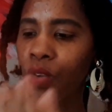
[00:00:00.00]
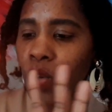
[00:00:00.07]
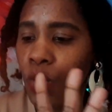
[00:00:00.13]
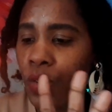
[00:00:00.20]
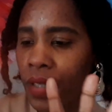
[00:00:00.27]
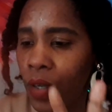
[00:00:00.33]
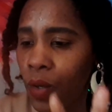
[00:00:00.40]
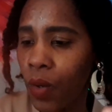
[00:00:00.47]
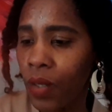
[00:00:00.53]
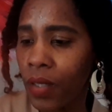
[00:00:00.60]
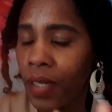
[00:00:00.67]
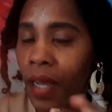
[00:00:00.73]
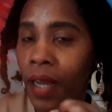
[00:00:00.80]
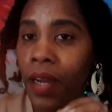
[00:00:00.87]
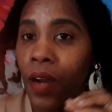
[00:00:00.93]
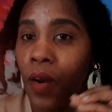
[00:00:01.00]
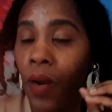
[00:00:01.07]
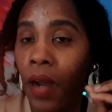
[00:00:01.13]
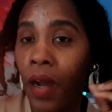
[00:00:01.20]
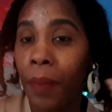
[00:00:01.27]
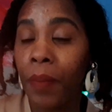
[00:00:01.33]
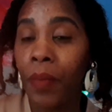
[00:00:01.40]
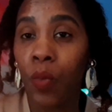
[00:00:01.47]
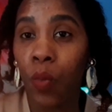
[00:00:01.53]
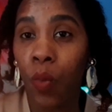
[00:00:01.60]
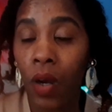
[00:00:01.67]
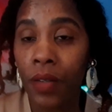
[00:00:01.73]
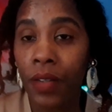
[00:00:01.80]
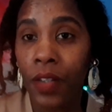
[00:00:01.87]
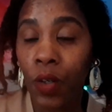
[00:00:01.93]
So those are
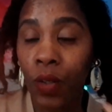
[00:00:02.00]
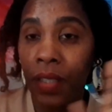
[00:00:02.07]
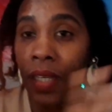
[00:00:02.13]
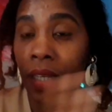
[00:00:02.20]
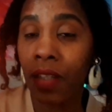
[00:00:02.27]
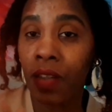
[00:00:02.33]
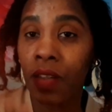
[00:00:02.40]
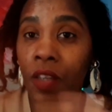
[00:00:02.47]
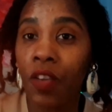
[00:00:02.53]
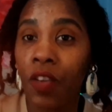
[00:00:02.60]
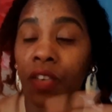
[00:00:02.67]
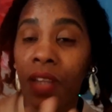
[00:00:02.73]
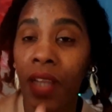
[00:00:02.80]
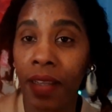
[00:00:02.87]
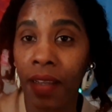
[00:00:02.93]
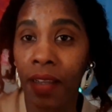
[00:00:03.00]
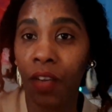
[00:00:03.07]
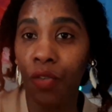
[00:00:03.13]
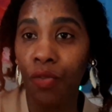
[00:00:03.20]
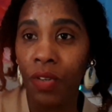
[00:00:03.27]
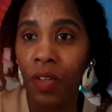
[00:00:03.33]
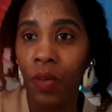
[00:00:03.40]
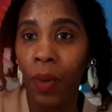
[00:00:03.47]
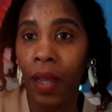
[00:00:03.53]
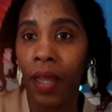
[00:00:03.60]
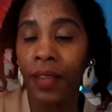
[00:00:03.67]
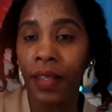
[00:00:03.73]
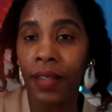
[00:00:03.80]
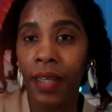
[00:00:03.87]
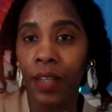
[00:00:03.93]
this is a reason why
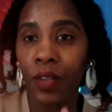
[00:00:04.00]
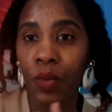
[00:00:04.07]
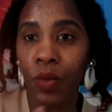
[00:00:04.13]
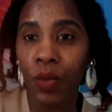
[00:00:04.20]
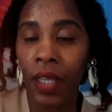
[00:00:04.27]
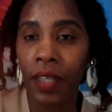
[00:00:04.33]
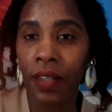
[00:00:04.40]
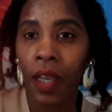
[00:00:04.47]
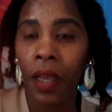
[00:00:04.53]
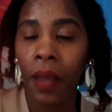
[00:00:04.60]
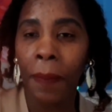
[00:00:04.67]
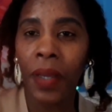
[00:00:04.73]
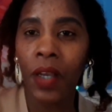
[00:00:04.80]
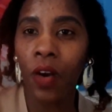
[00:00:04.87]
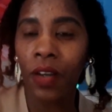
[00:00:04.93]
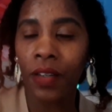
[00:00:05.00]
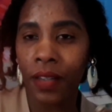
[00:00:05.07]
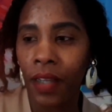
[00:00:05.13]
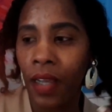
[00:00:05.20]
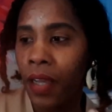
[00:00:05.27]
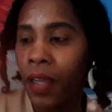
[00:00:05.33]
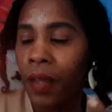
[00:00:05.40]
I decided to do this, because